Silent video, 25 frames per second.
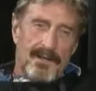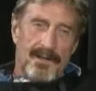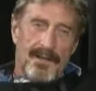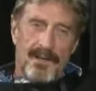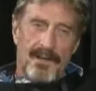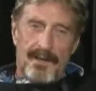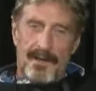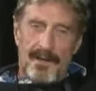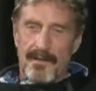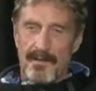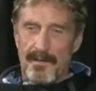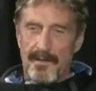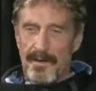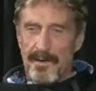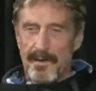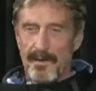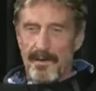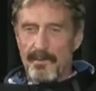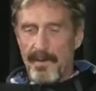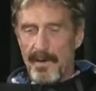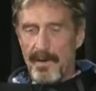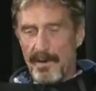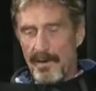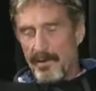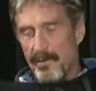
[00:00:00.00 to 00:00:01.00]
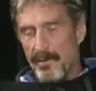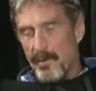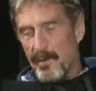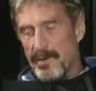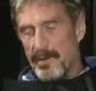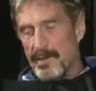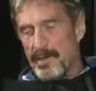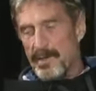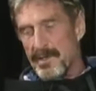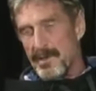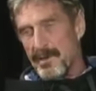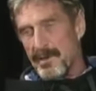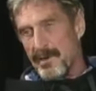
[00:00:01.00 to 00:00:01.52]
Uh, you know, make your
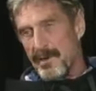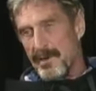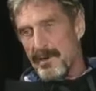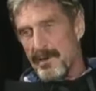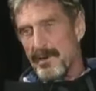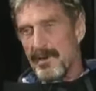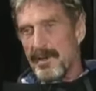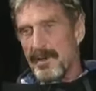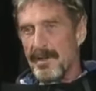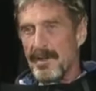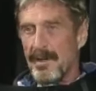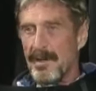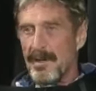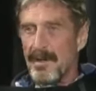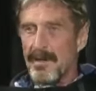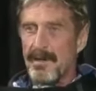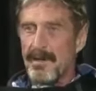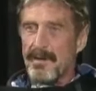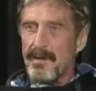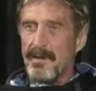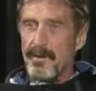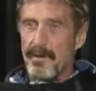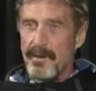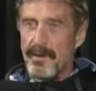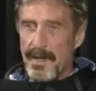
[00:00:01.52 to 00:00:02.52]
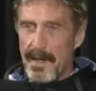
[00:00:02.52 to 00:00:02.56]
voices heard. Uh, you